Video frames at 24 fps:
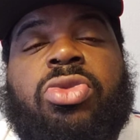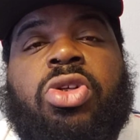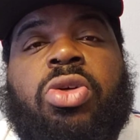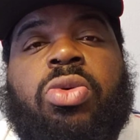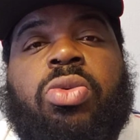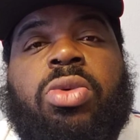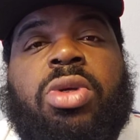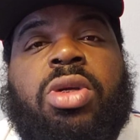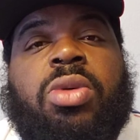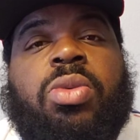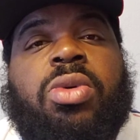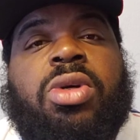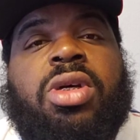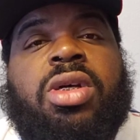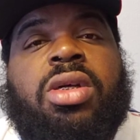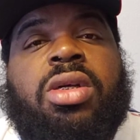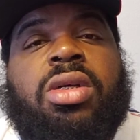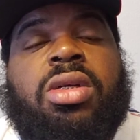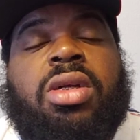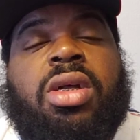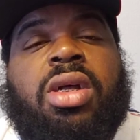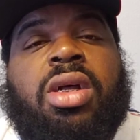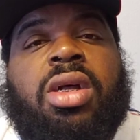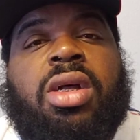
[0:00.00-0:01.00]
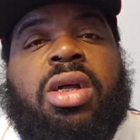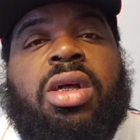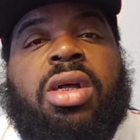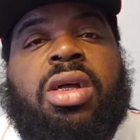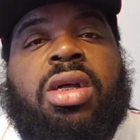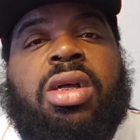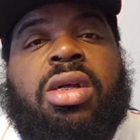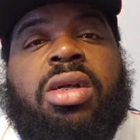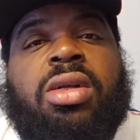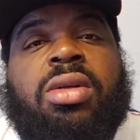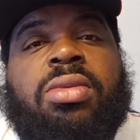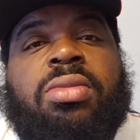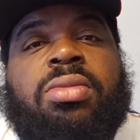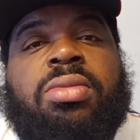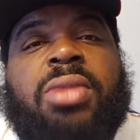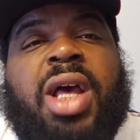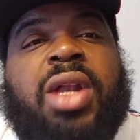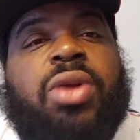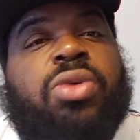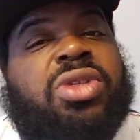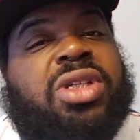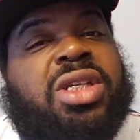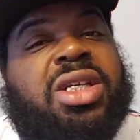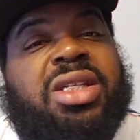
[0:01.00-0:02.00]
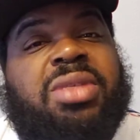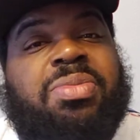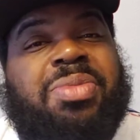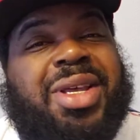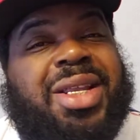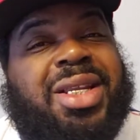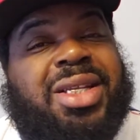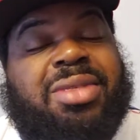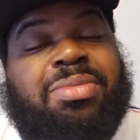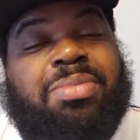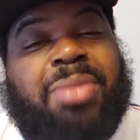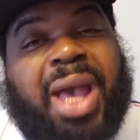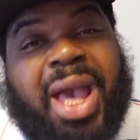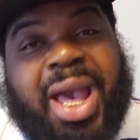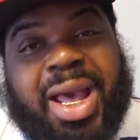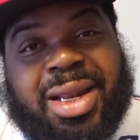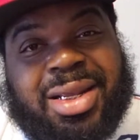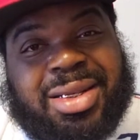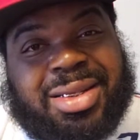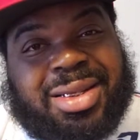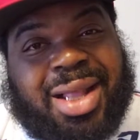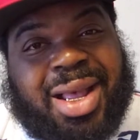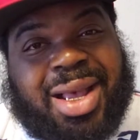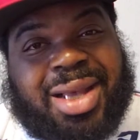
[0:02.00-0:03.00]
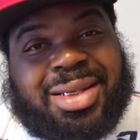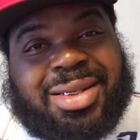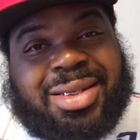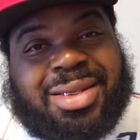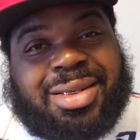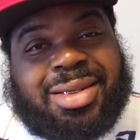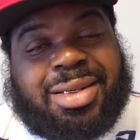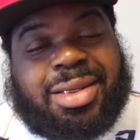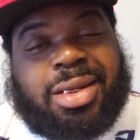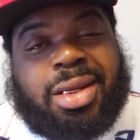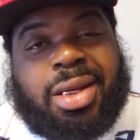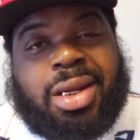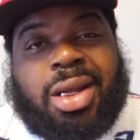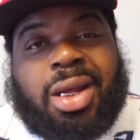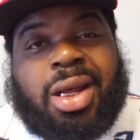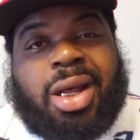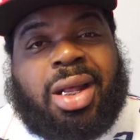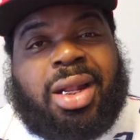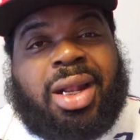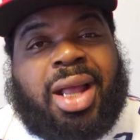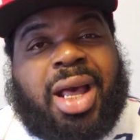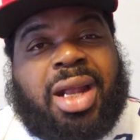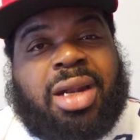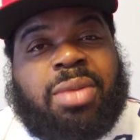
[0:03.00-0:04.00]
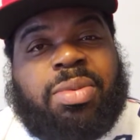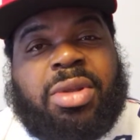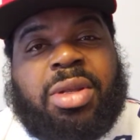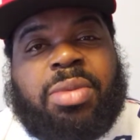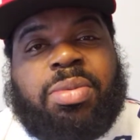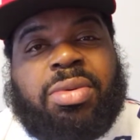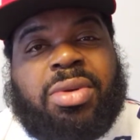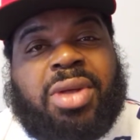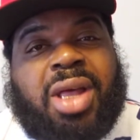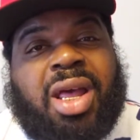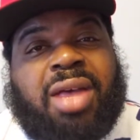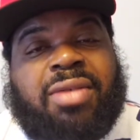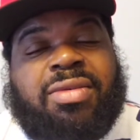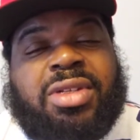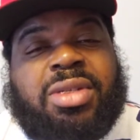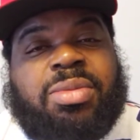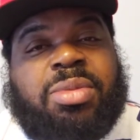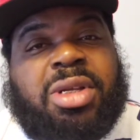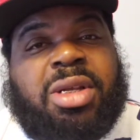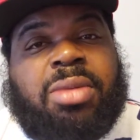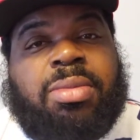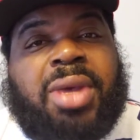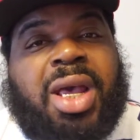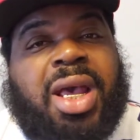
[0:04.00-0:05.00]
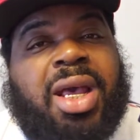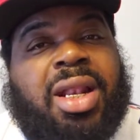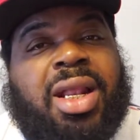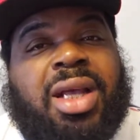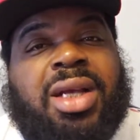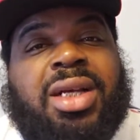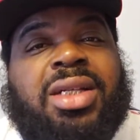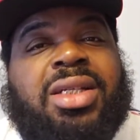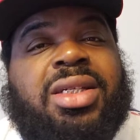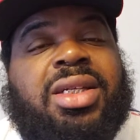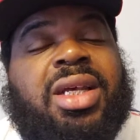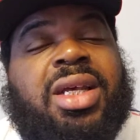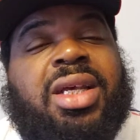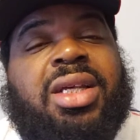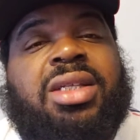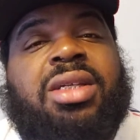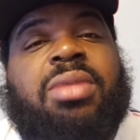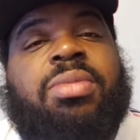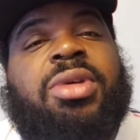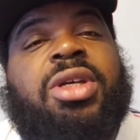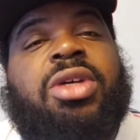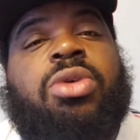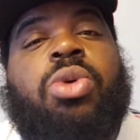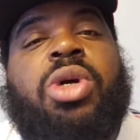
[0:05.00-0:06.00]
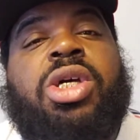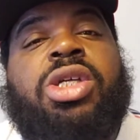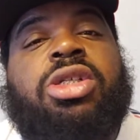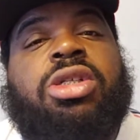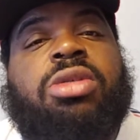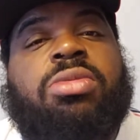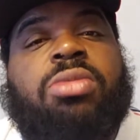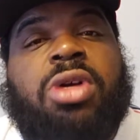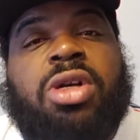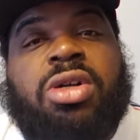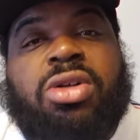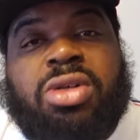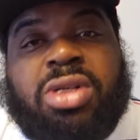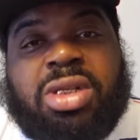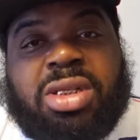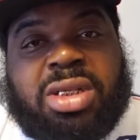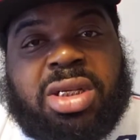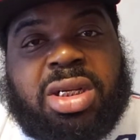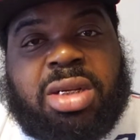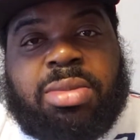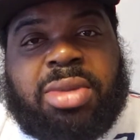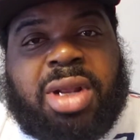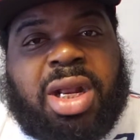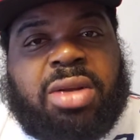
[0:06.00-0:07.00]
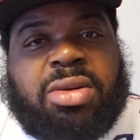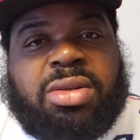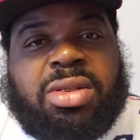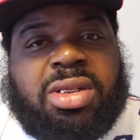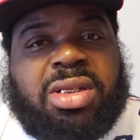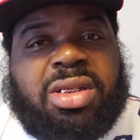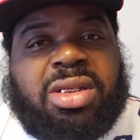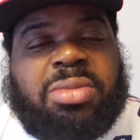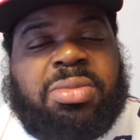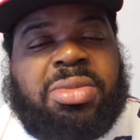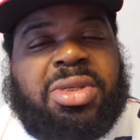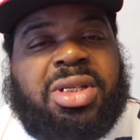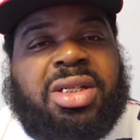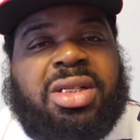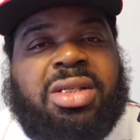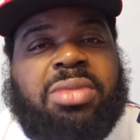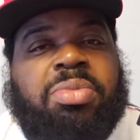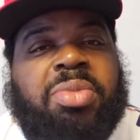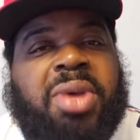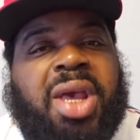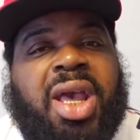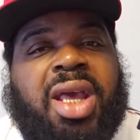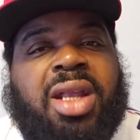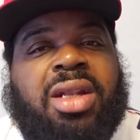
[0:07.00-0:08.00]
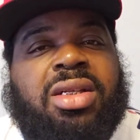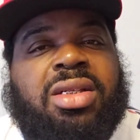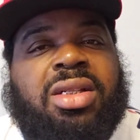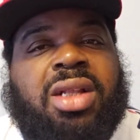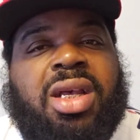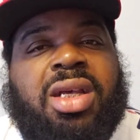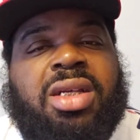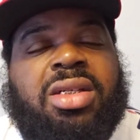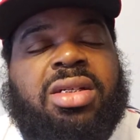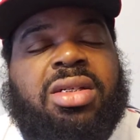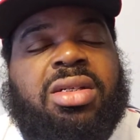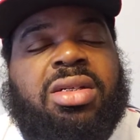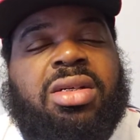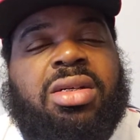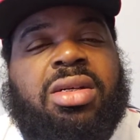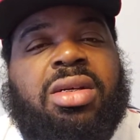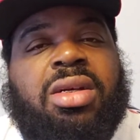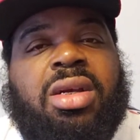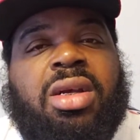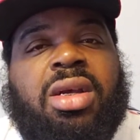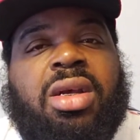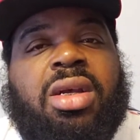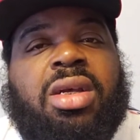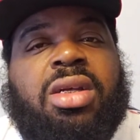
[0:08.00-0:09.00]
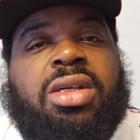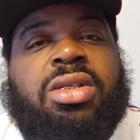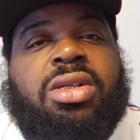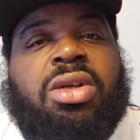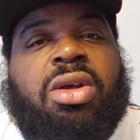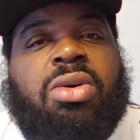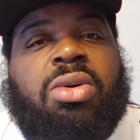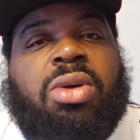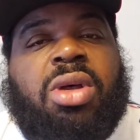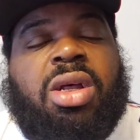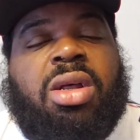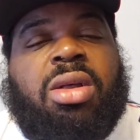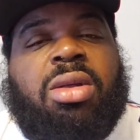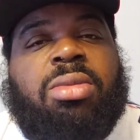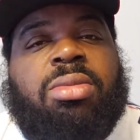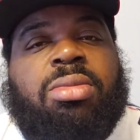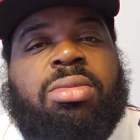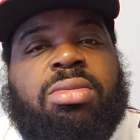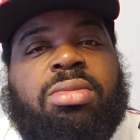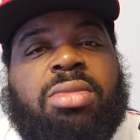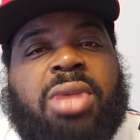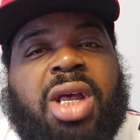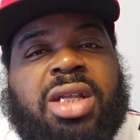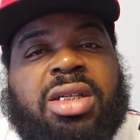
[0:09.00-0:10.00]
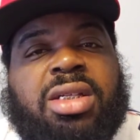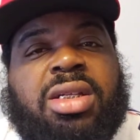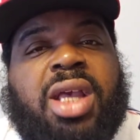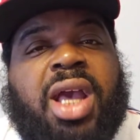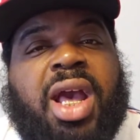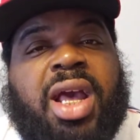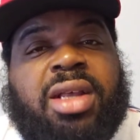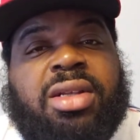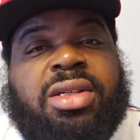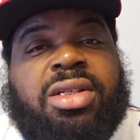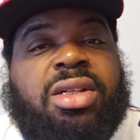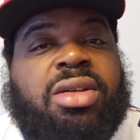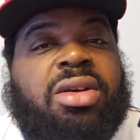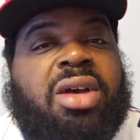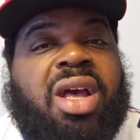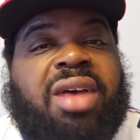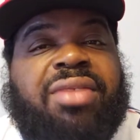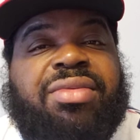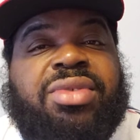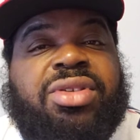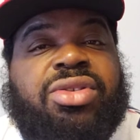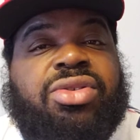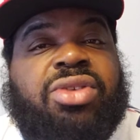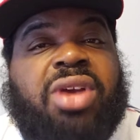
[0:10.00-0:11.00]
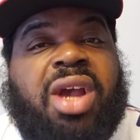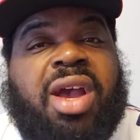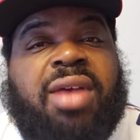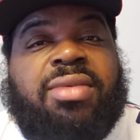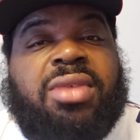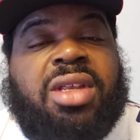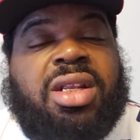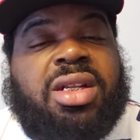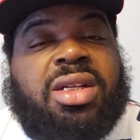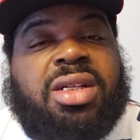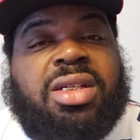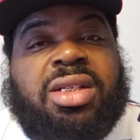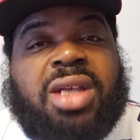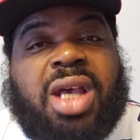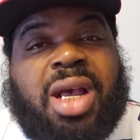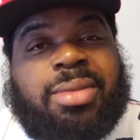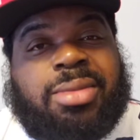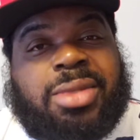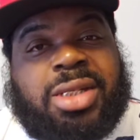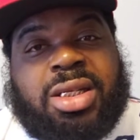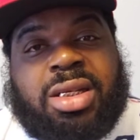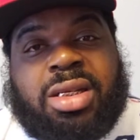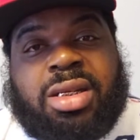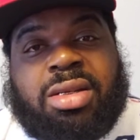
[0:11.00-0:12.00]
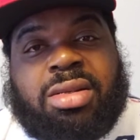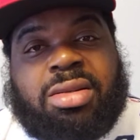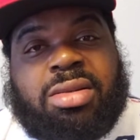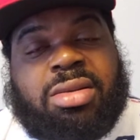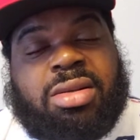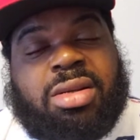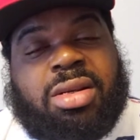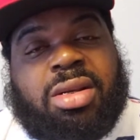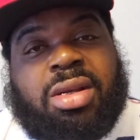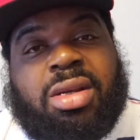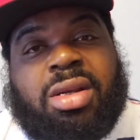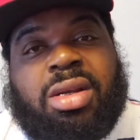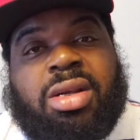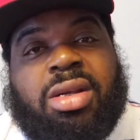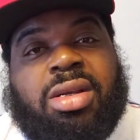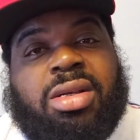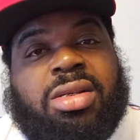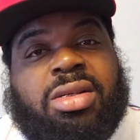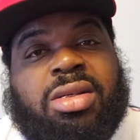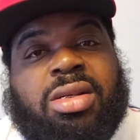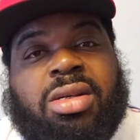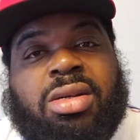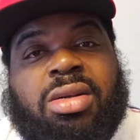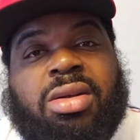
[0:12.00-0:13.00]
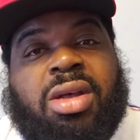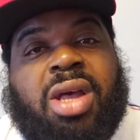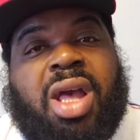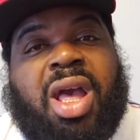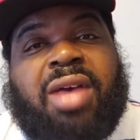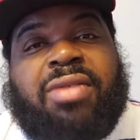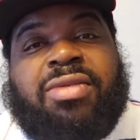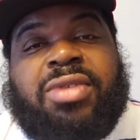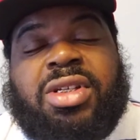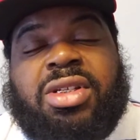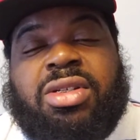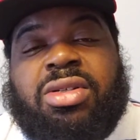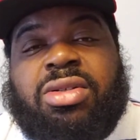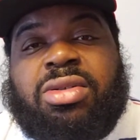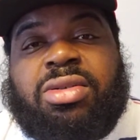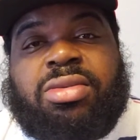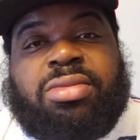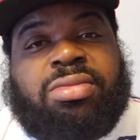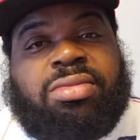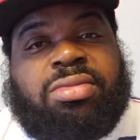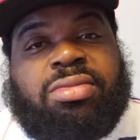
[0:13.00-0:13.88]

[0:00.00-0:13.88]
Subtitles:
We will. I don't see us being as bad as last year. A lot of people have us being bad. Like I said, it's a big question mark on the team, but I don't see us being as bad as last year. So us guys still have us drafting in the top 10. Still have us